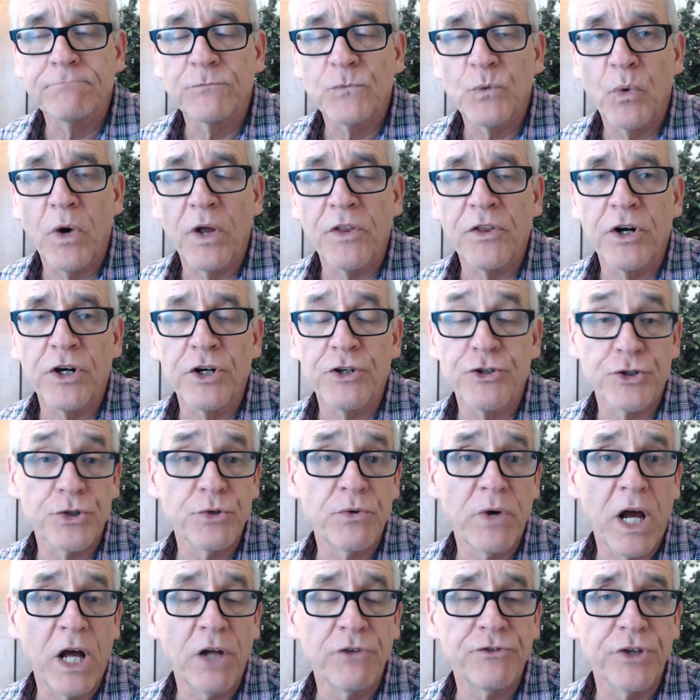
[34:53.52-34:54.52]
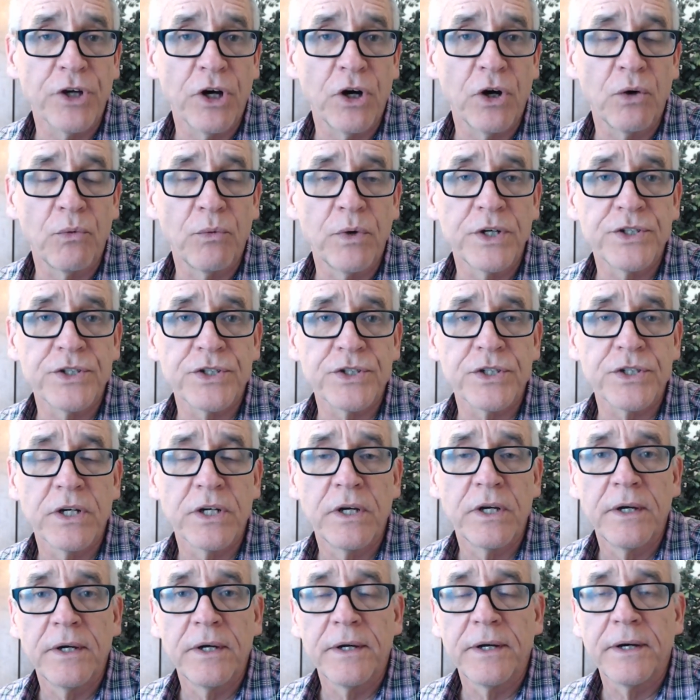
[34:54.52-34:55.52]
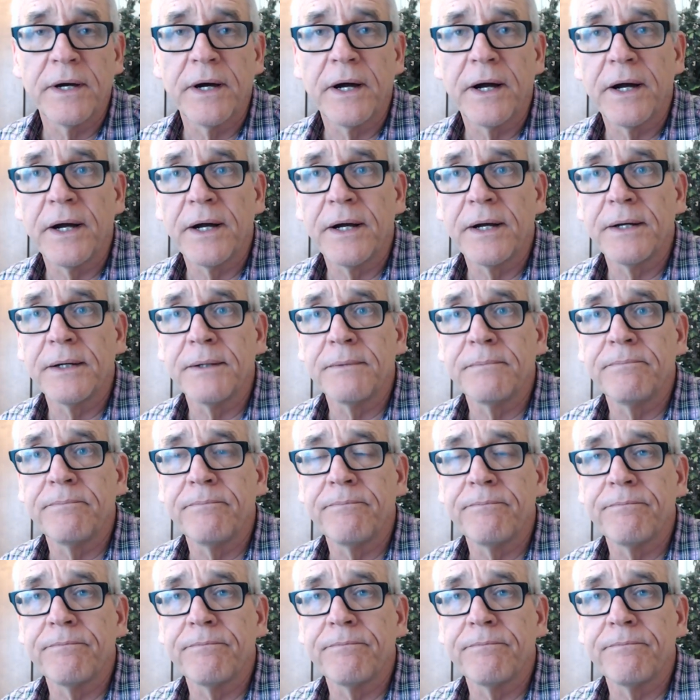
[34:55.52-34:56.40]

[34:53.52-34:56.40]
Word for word: well, they're a true alto, which um,